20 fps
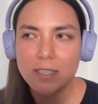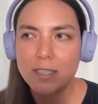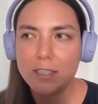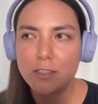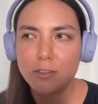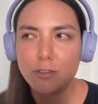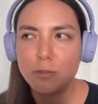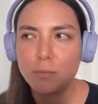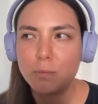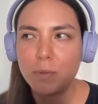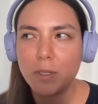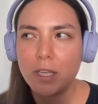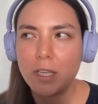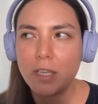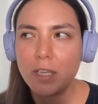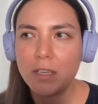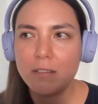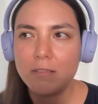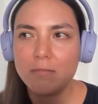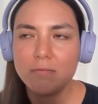it could
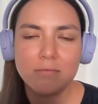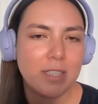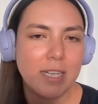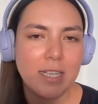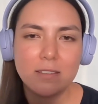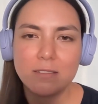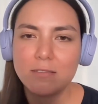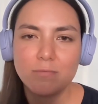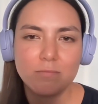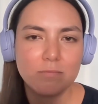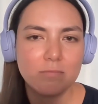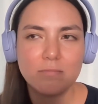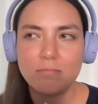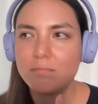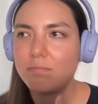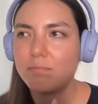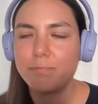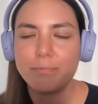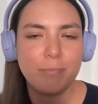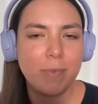be that
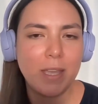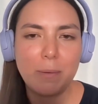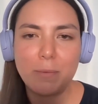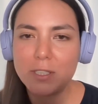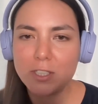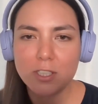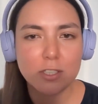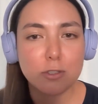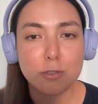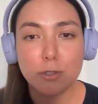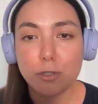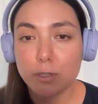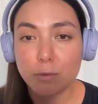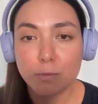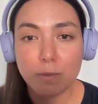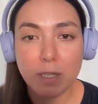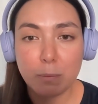maybe it's just not the right